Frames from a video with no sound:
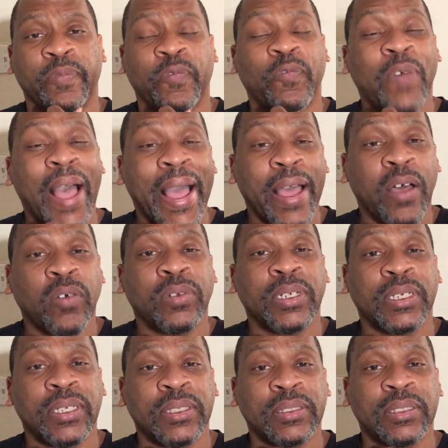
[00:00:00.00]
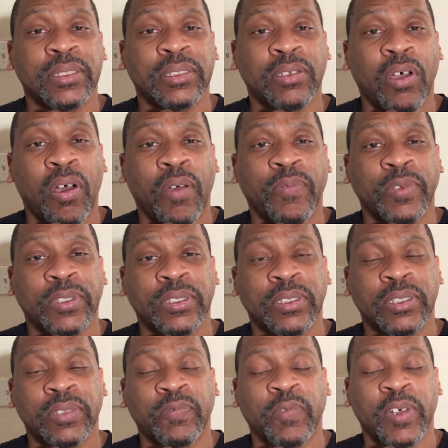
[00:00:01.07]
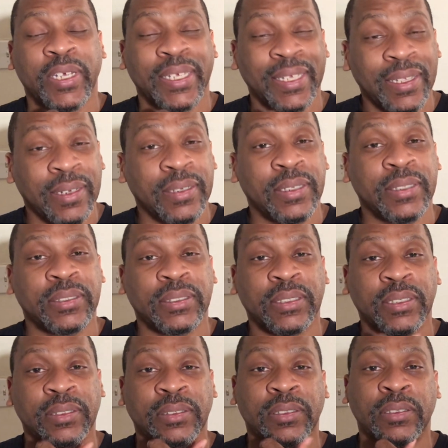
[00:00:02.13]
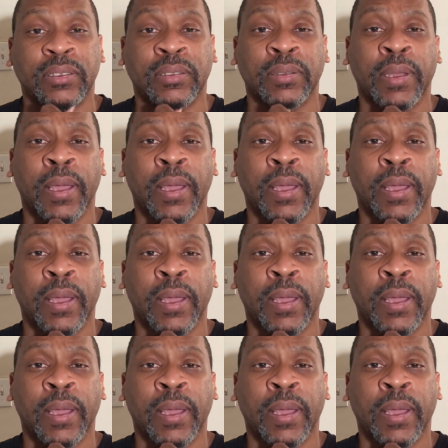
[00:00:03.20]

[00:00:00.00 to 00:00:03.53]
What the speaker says: filed against these officers for killing this sister,